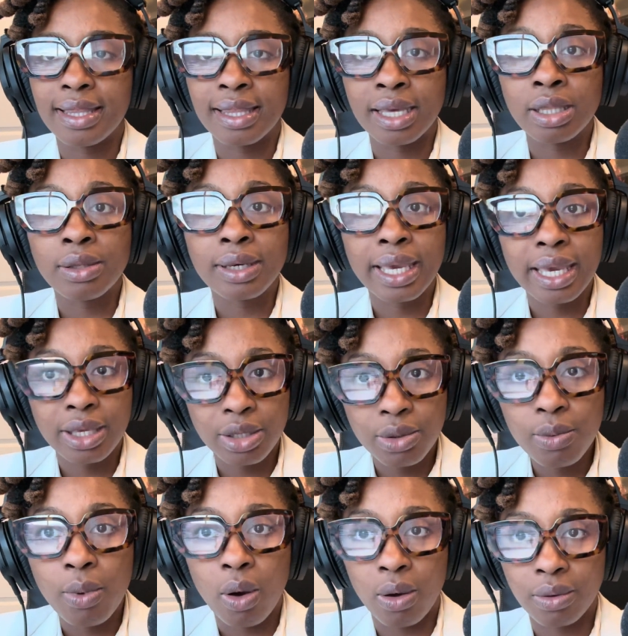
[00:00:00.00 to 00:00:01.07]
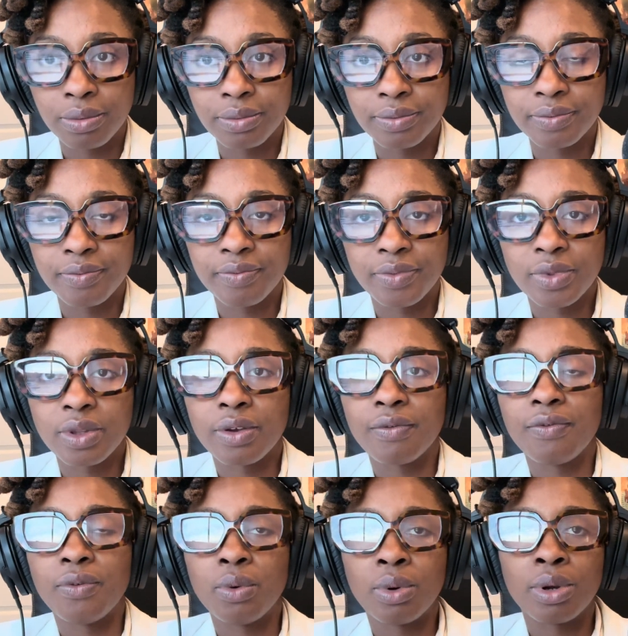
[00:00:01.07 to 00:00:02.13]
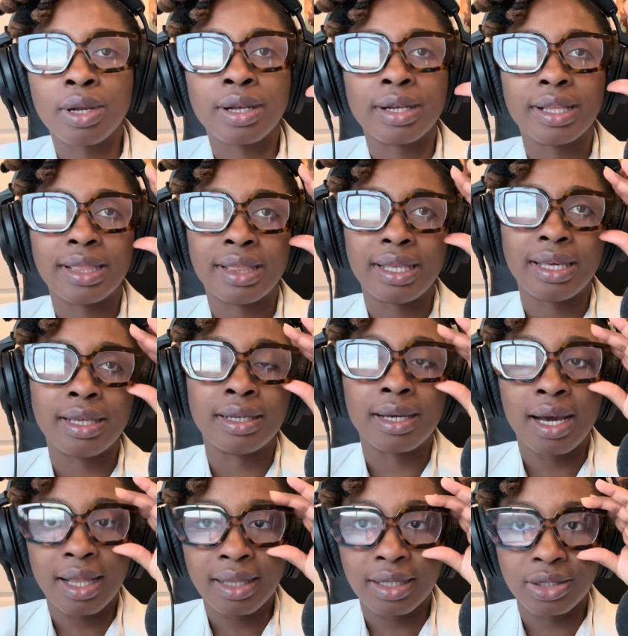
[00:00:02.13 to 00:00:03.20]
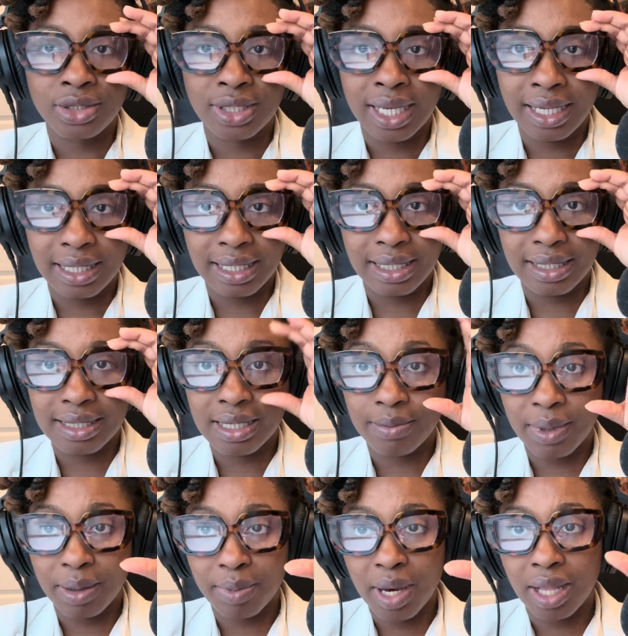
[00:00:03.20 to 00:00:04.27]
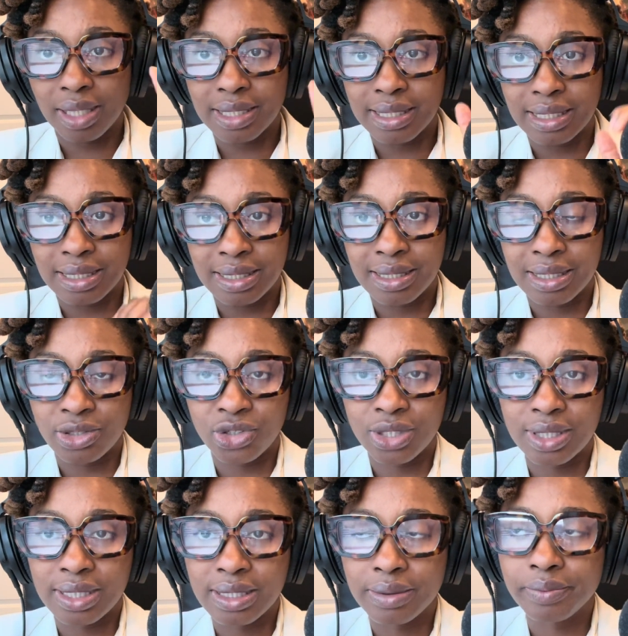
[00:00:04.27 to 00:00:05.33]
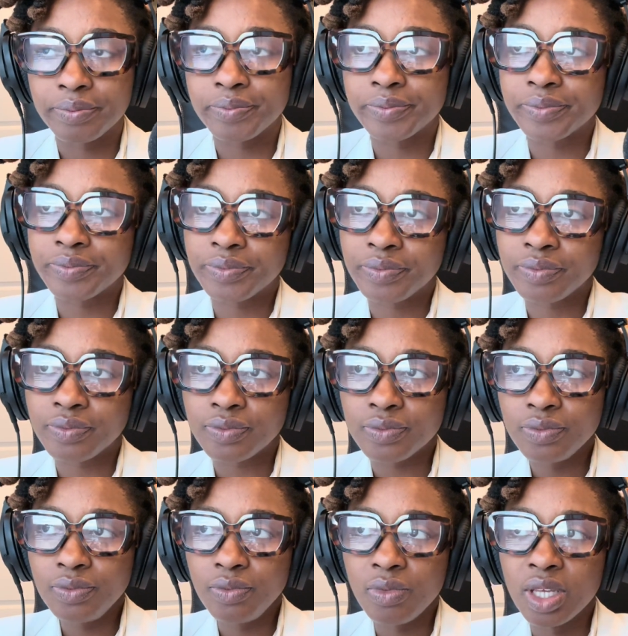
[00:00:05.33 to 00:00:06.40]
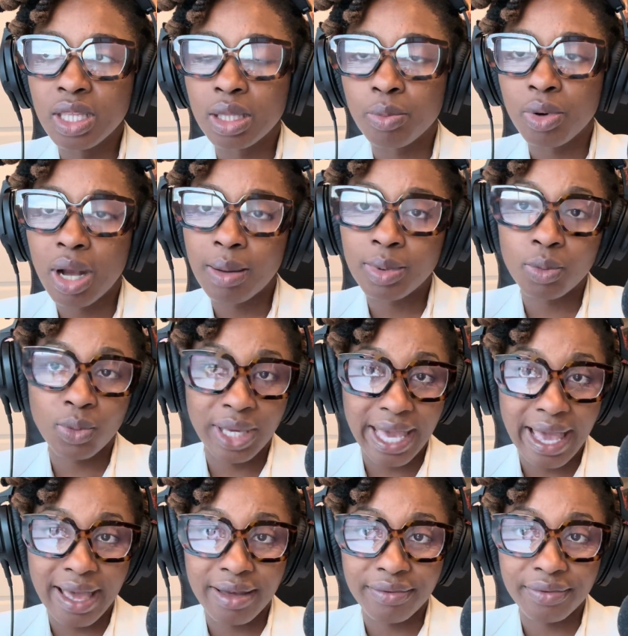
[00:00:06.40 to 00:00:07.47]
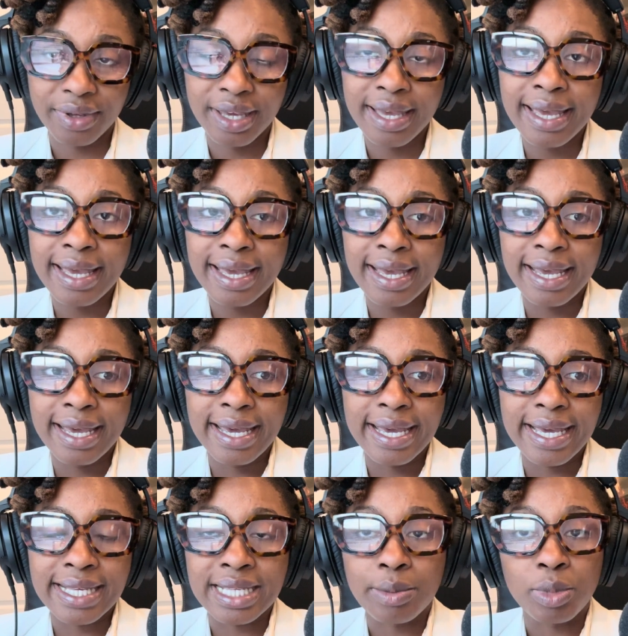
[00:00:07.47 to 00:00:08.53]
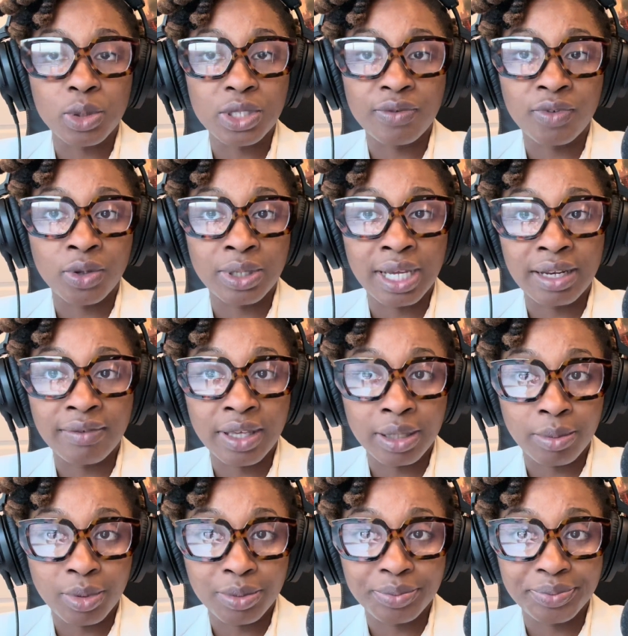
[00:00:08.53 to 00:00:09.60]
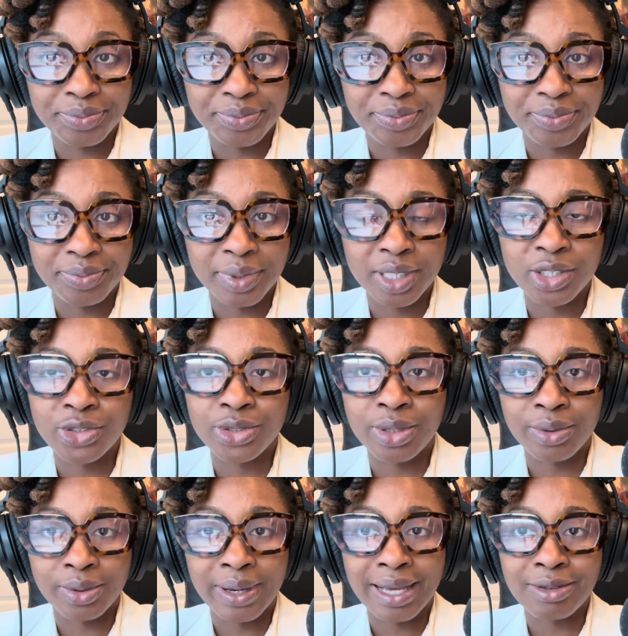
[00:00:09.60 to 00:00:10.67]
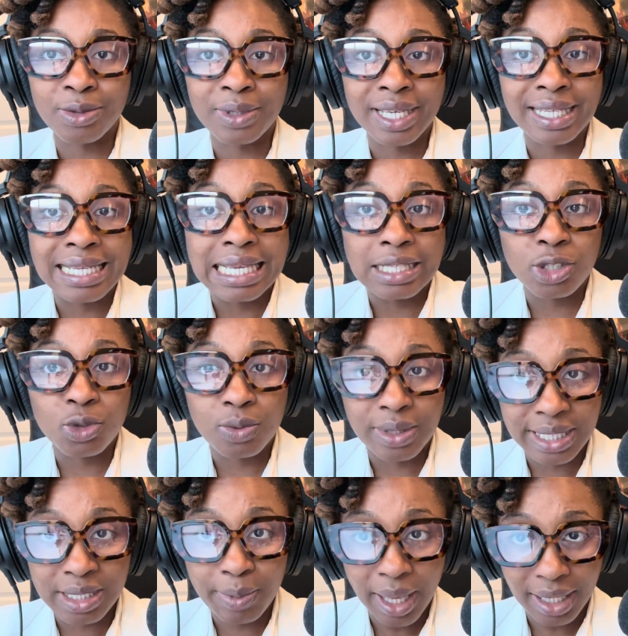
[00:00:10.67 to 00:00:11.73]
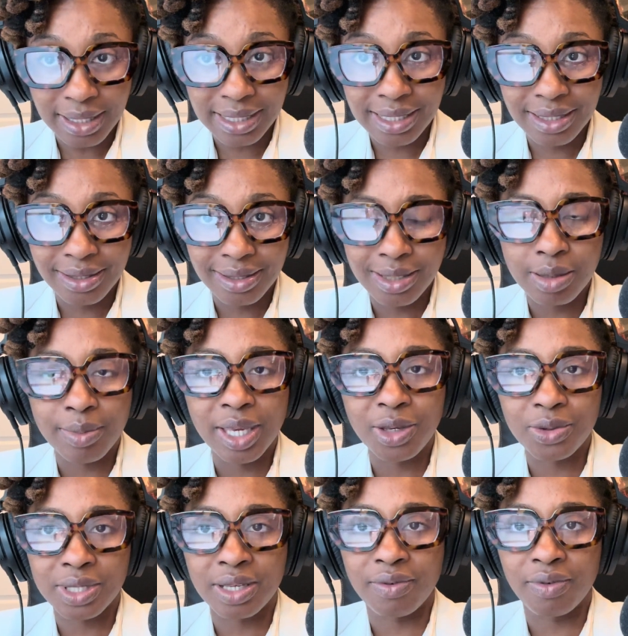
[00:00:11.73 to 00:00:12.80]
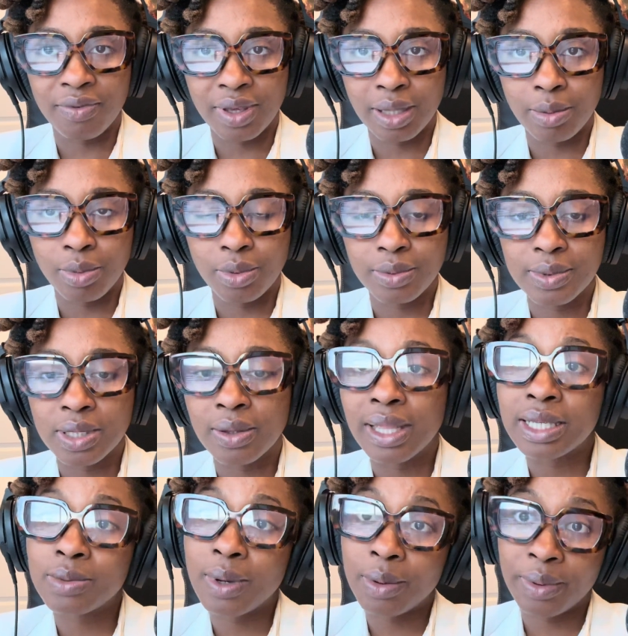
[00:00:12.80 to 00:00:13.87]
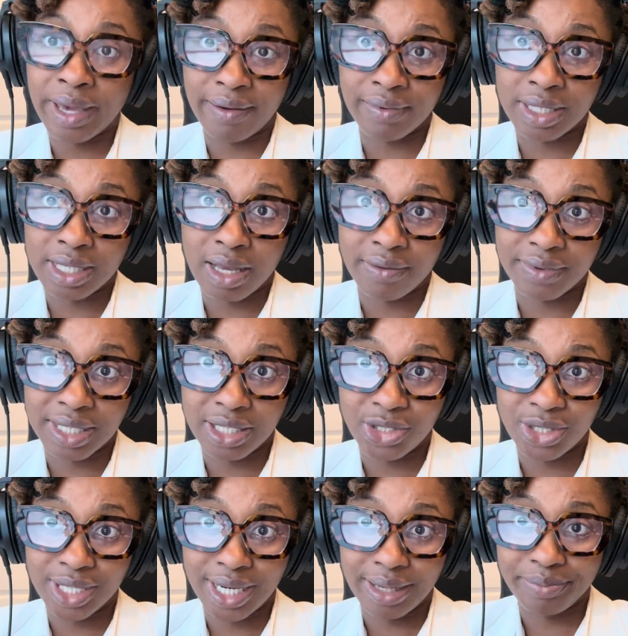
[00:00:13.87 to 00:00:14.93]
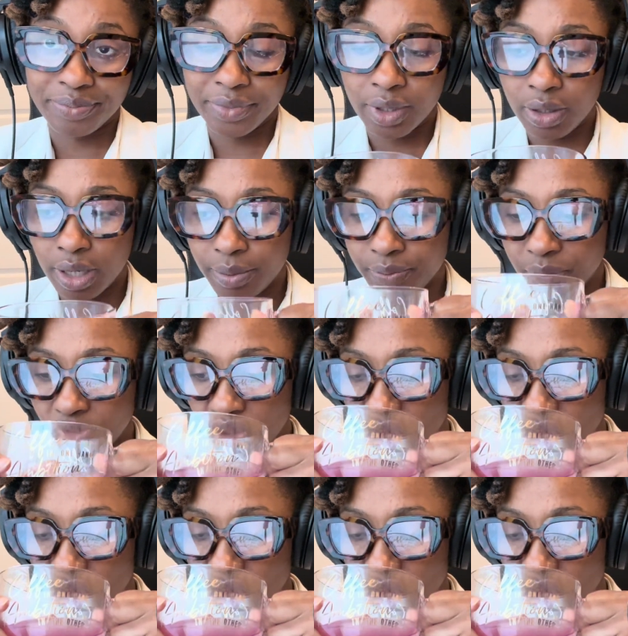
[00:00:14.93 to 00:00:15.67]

They look at you all for the knowledge they need to make policy decisions. The problem we have is that most of you are not available because you don't know how to get into the space to make yourself available. So that's why we're having this conversation today, okay?